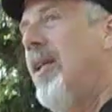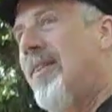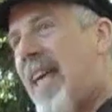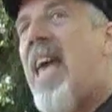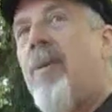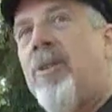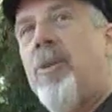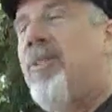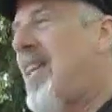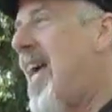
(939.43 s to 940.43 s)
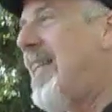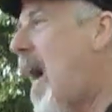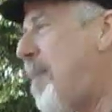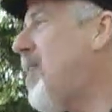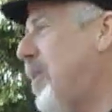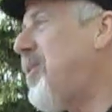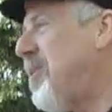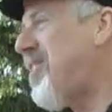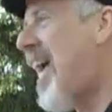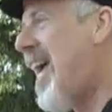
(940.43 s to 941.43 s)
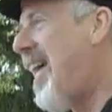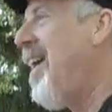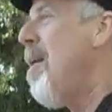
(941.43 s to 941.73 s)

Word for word: saying what she was saying, not because what she was saying,